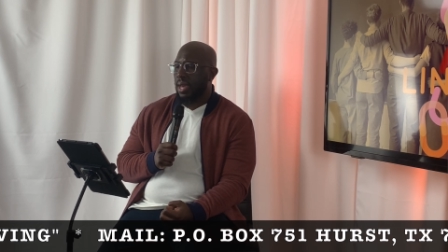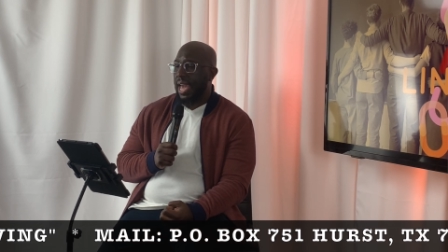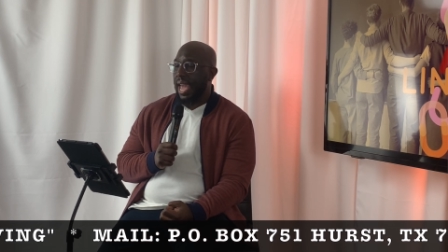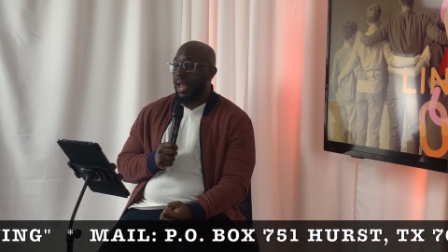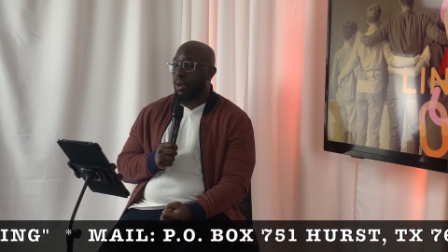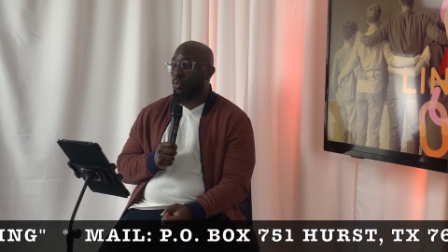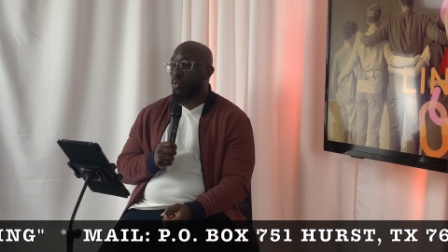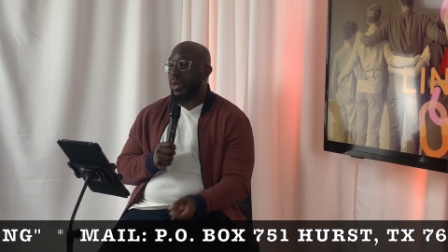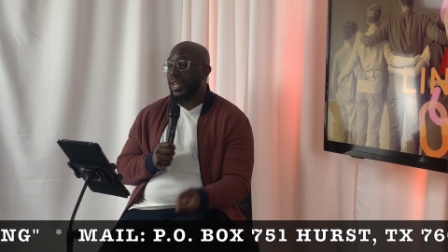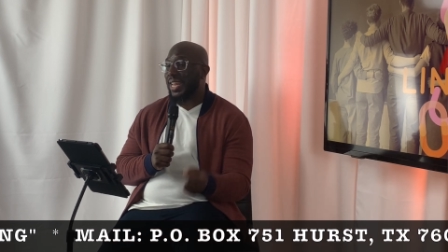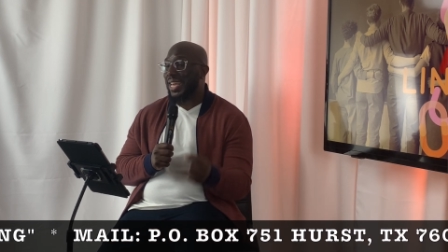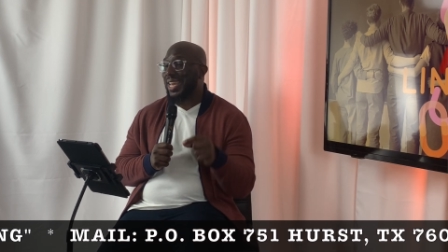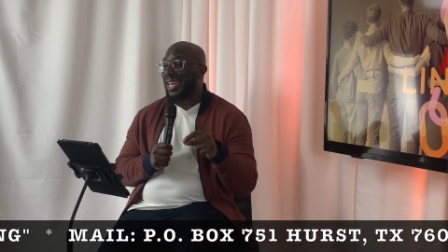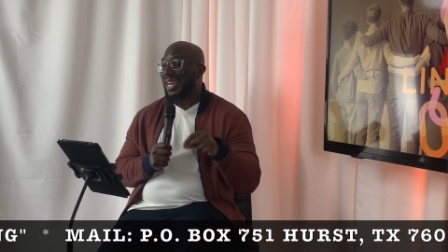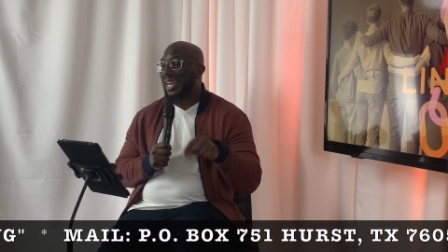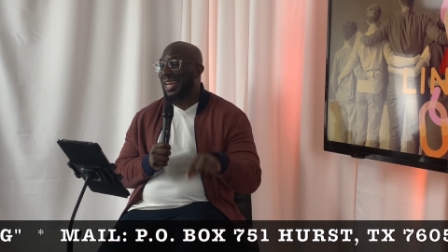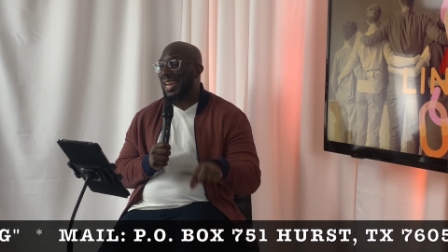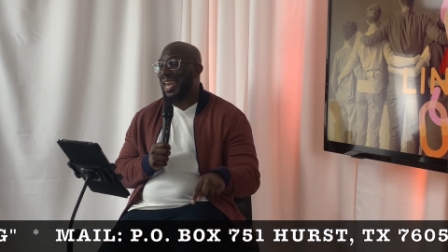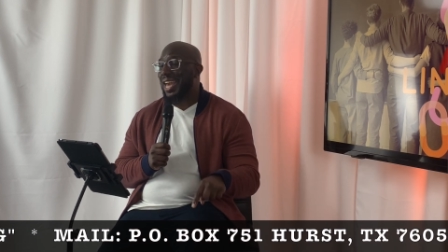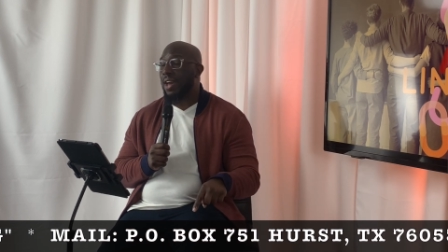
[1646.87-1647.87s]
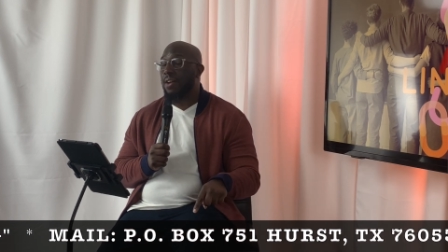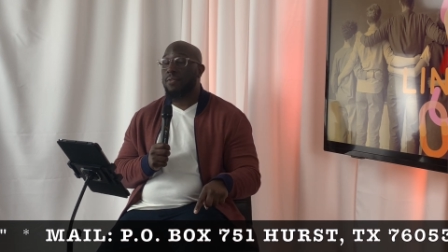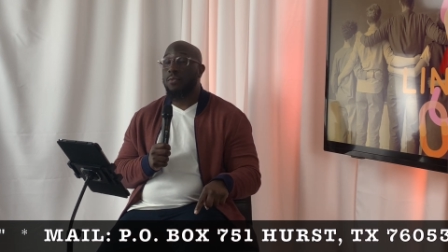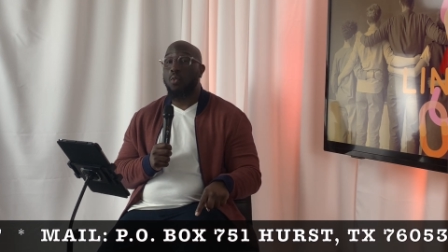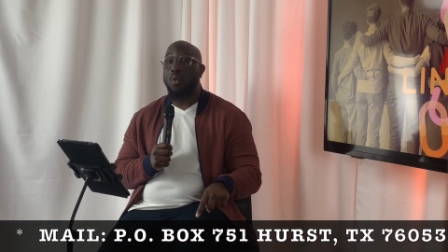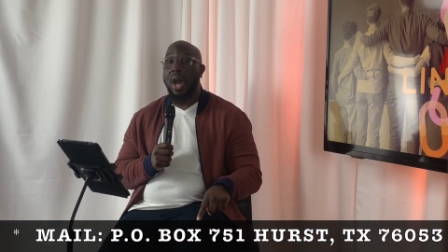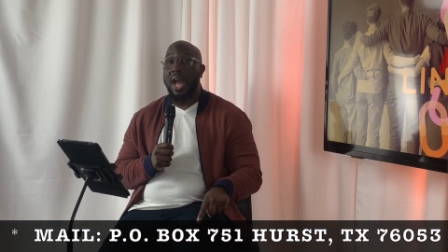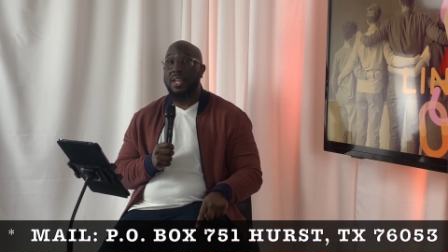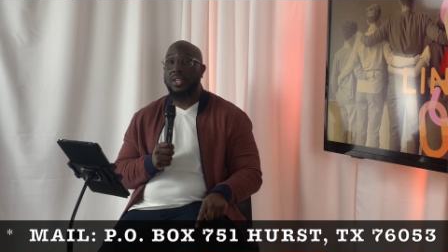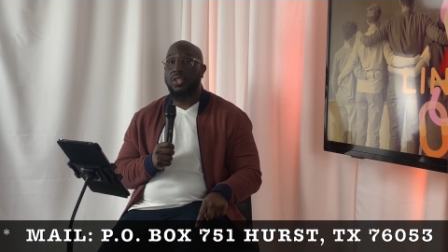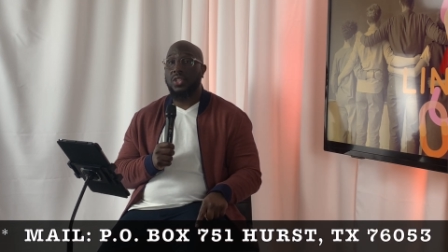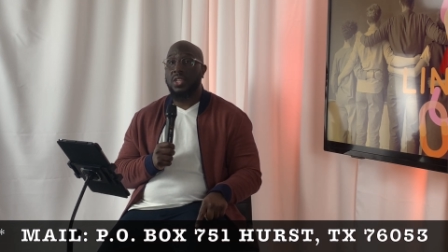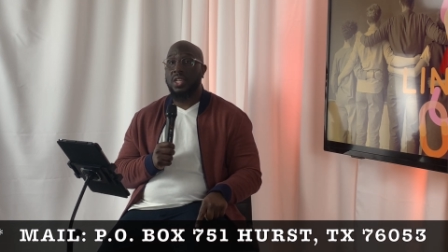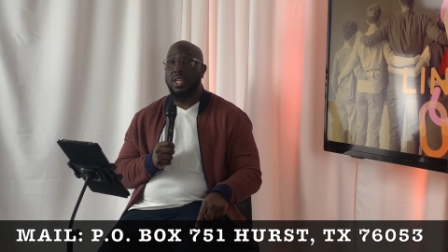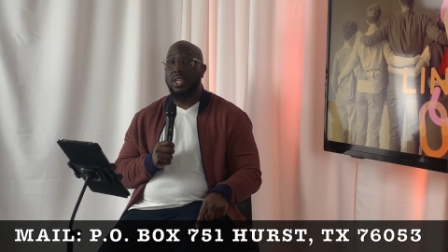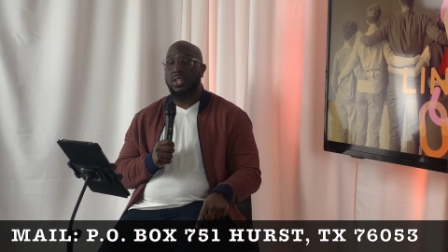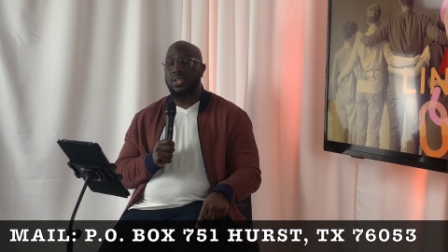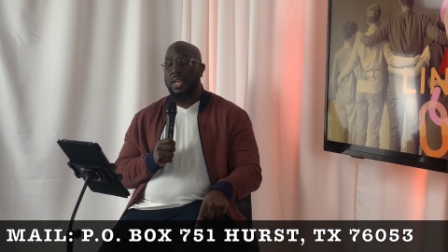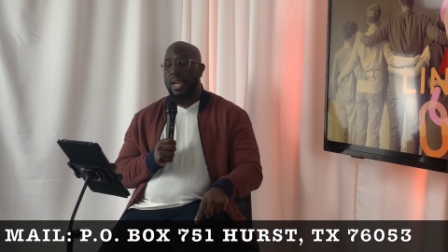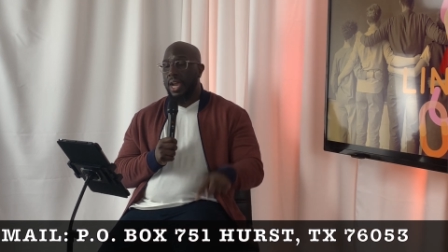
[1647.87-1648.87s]
And when he left, watch
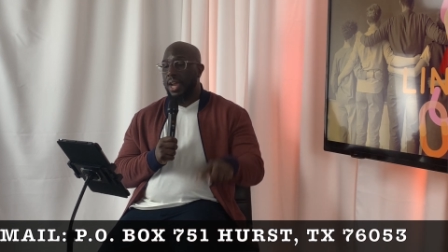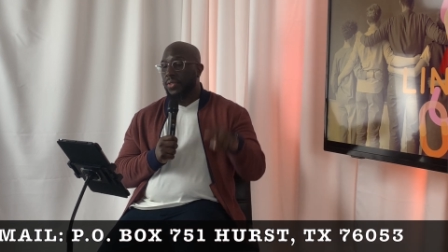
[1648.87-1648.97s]
this,